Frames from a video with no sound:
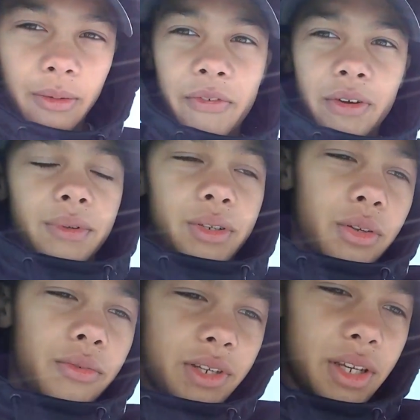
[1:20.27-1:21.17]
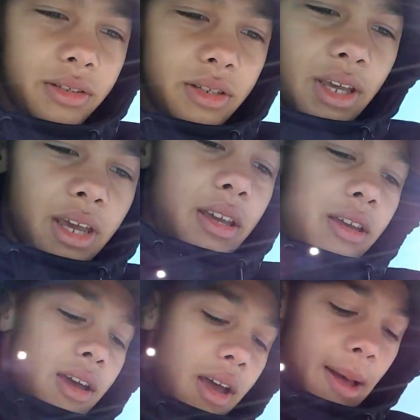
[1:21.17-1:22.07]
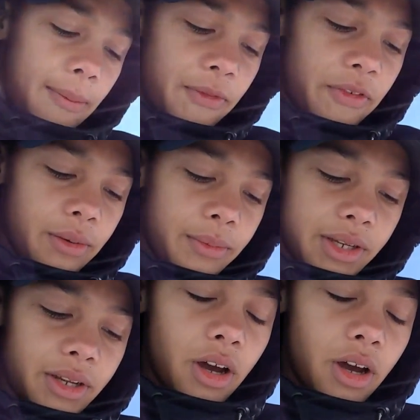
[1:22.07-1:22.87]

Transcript: I'm filming two videos today. I'm filming